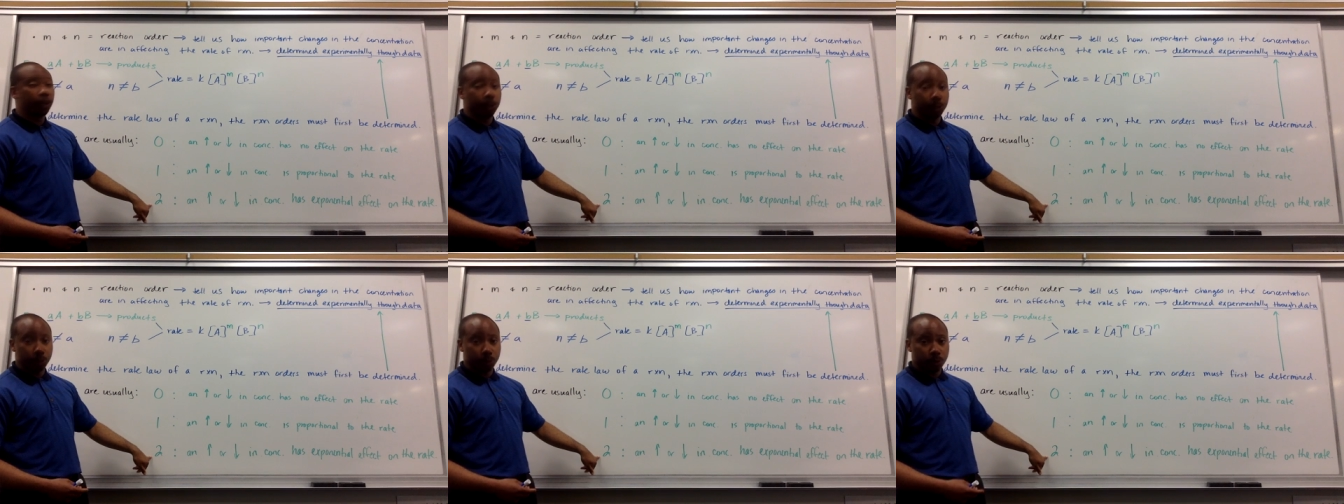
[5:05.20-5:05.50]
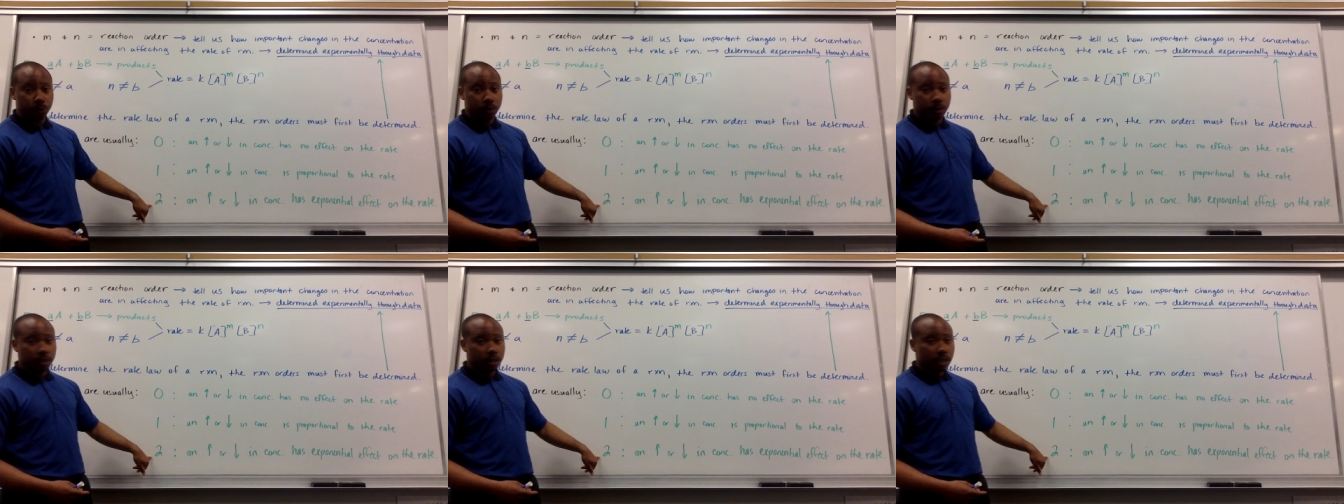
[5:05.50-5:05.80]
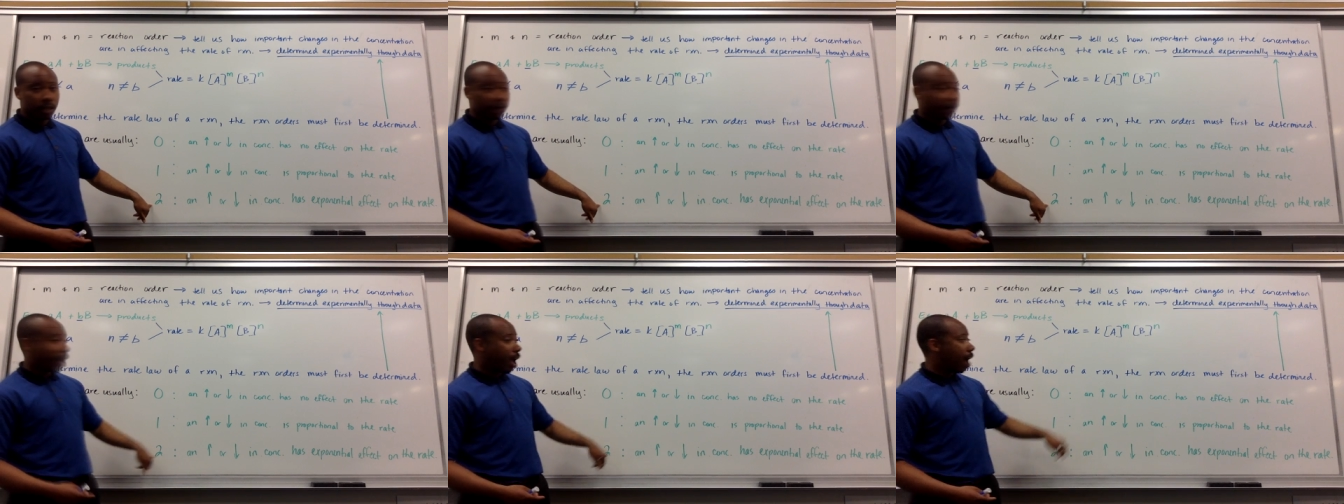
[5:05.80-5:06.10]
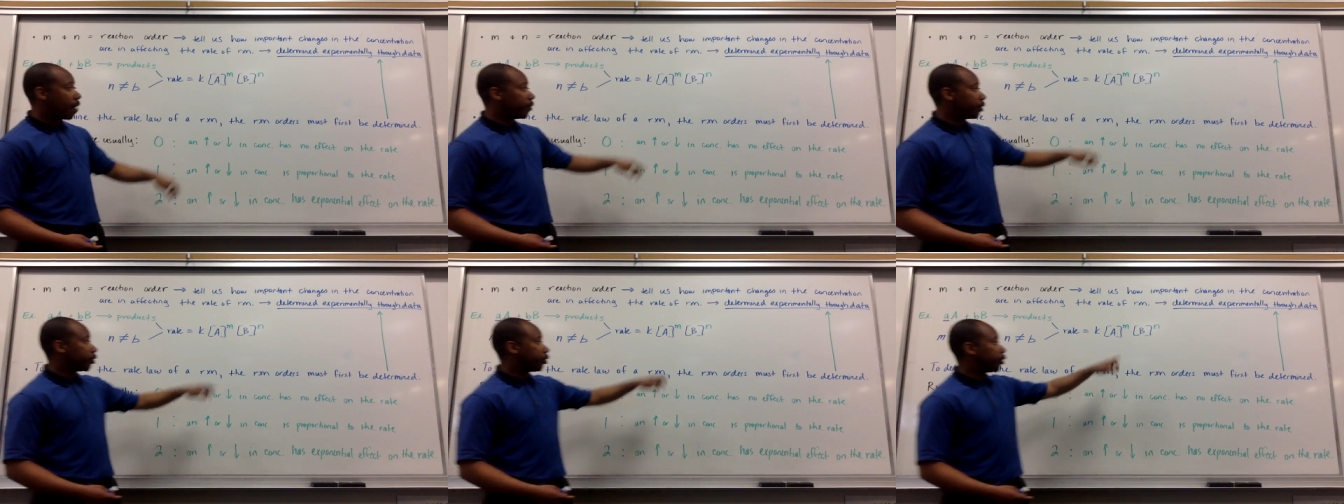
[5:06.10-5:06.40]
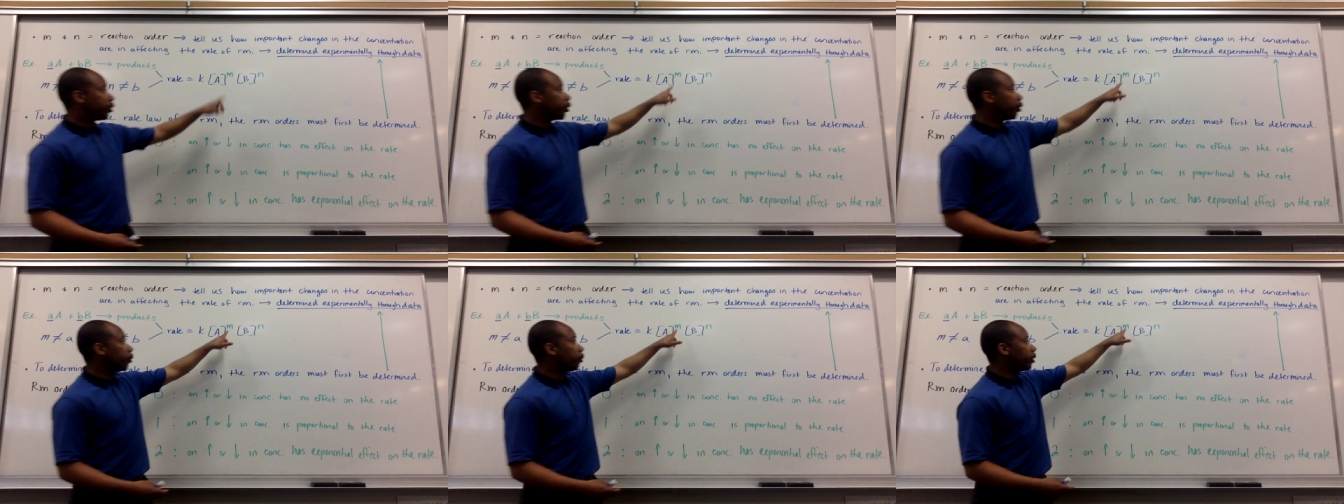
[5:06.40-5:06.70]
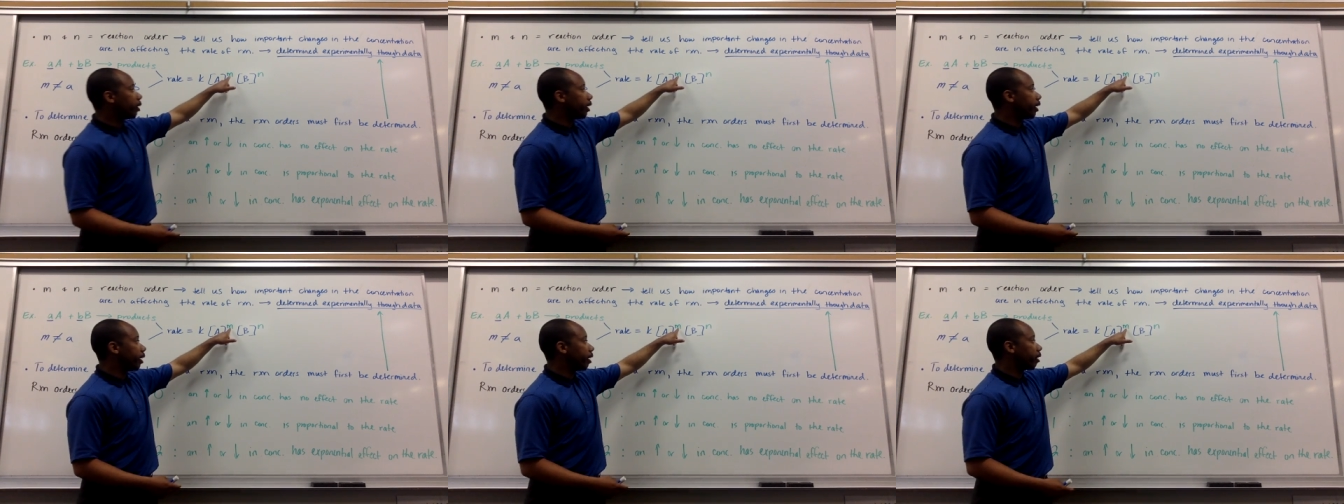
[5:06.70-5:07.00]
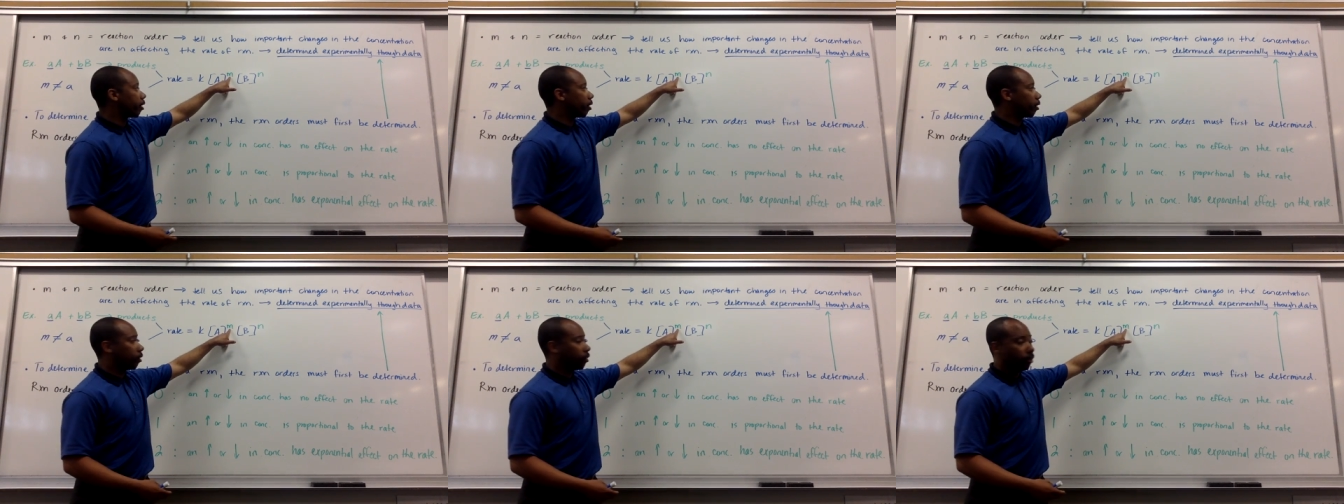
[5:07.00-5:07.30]
2, if I have a 2
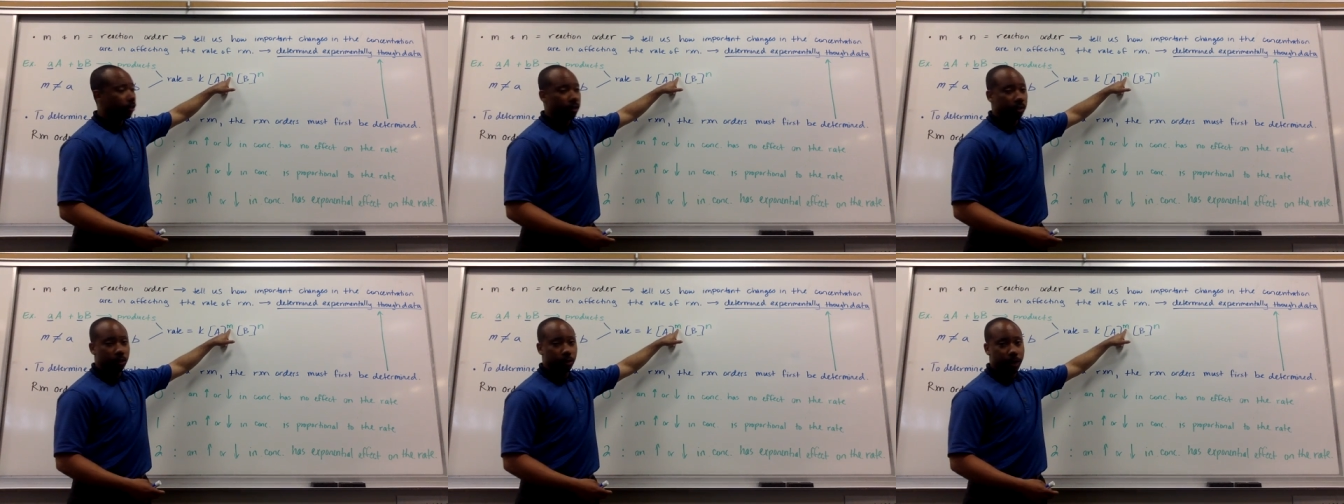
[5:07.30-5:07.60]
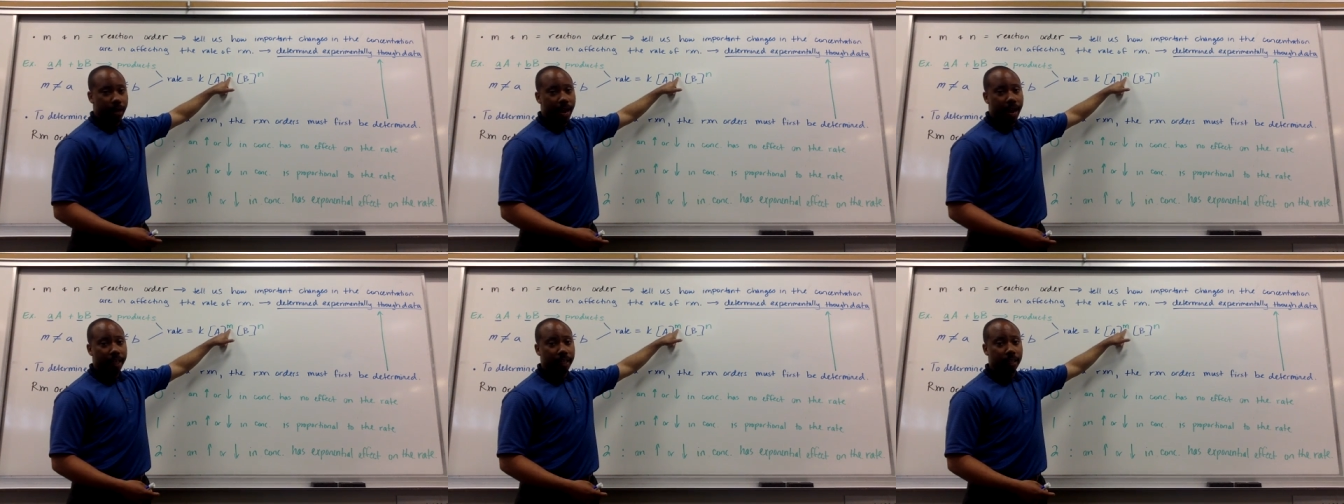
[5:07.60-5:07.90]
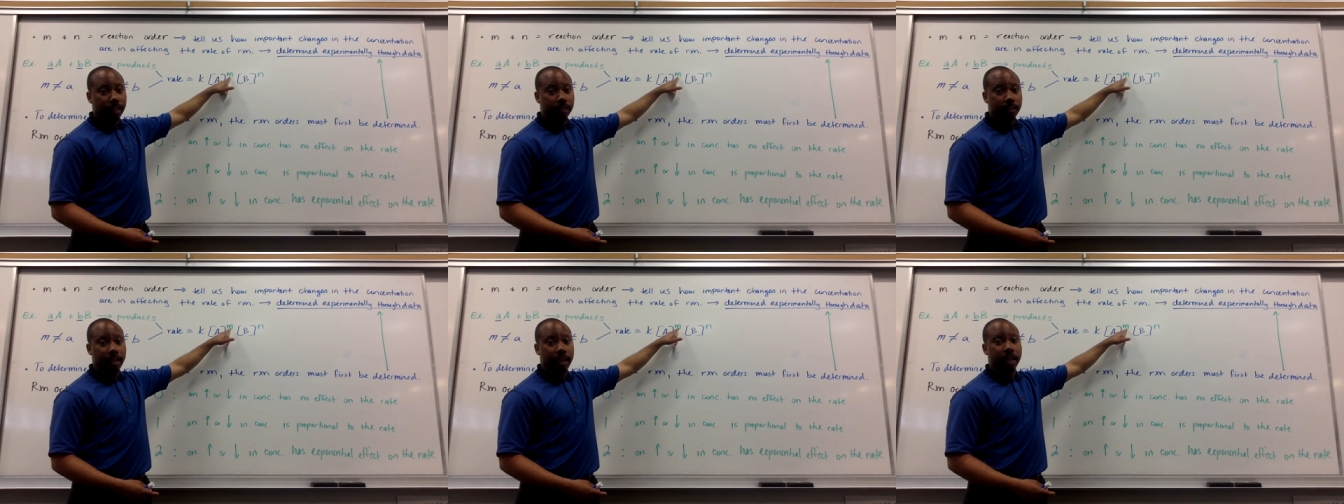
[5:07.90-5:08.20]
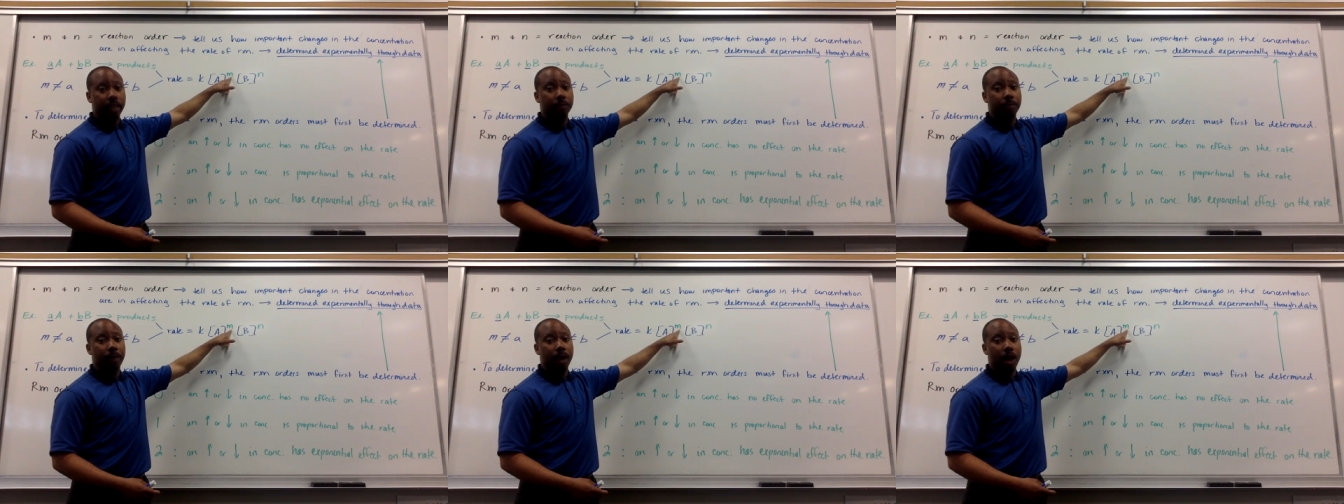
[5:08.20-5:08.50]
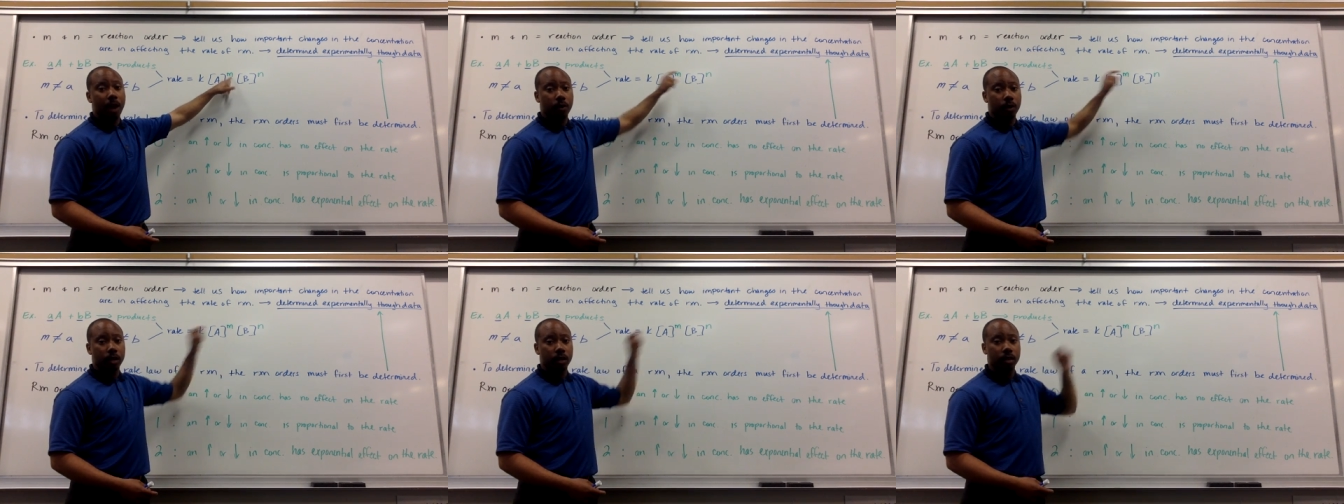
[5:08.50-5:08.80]
here, so A to the second power,